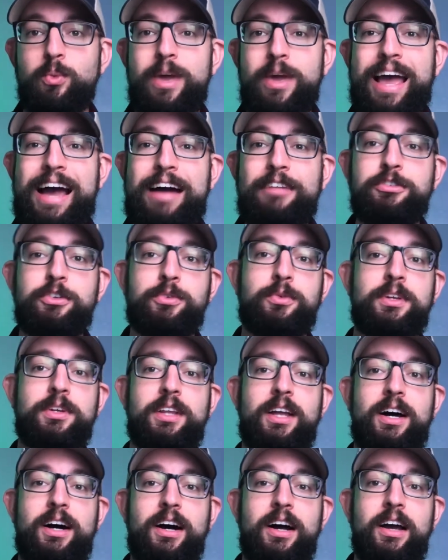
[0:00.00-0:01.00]
We have to
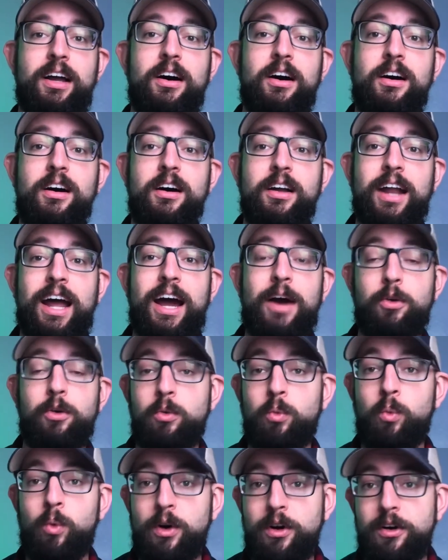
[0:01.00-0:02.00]
rely on our
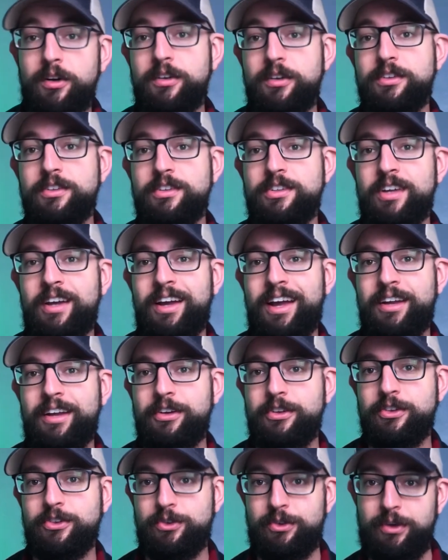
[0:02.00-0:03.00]
words and
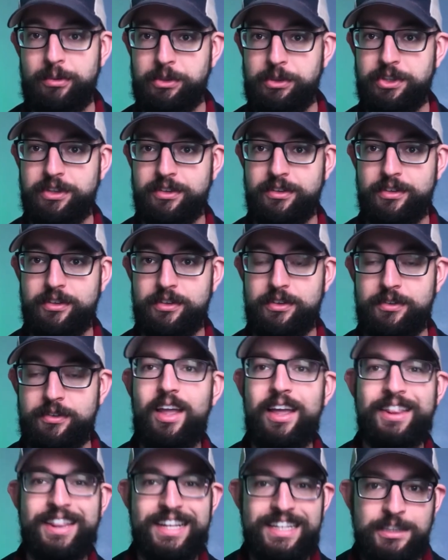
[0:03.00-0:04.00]
descriptions.
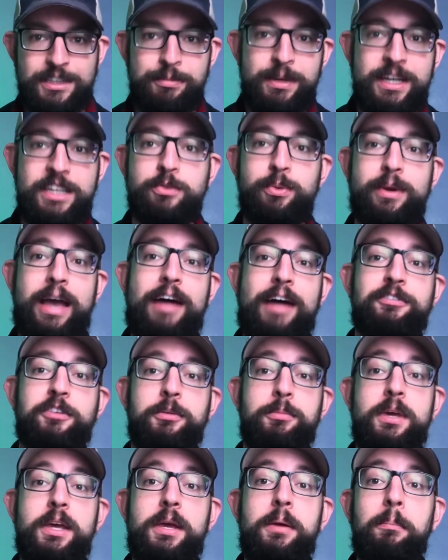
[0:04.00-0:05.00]
This means we have
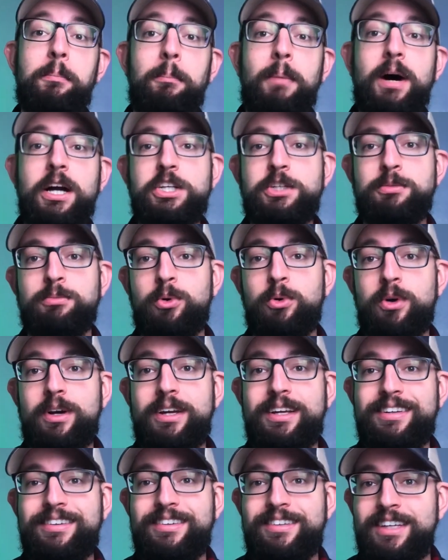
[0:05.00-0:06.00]
to be much more
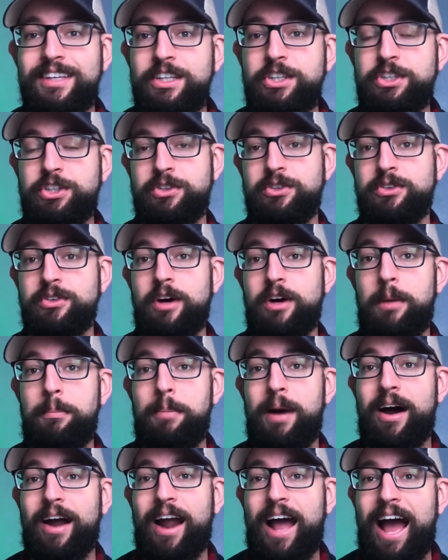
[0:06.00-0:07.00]
intentional
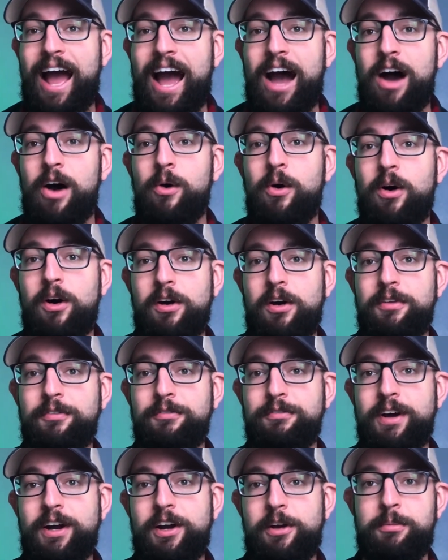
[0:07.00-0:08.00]
about how our
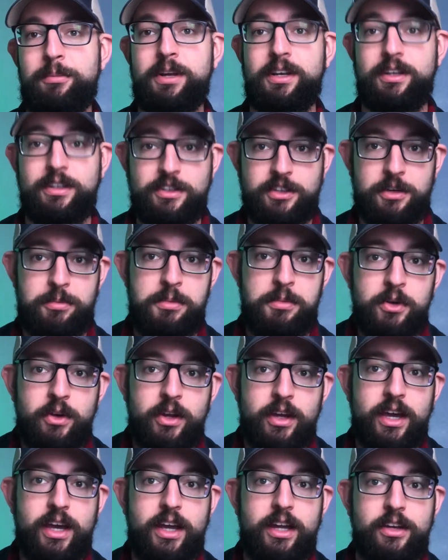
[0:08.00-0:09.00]
environment is
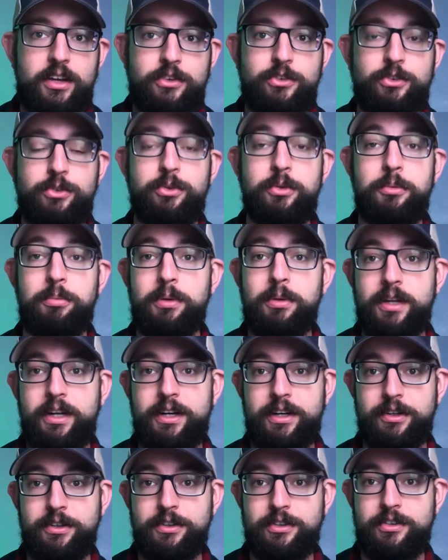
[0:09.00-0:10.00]
communicating to the
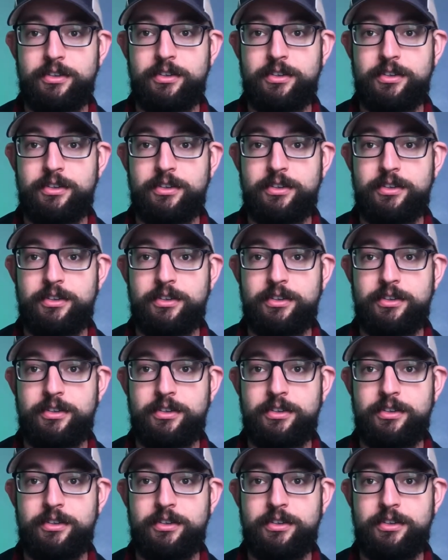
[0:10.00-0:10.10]
players.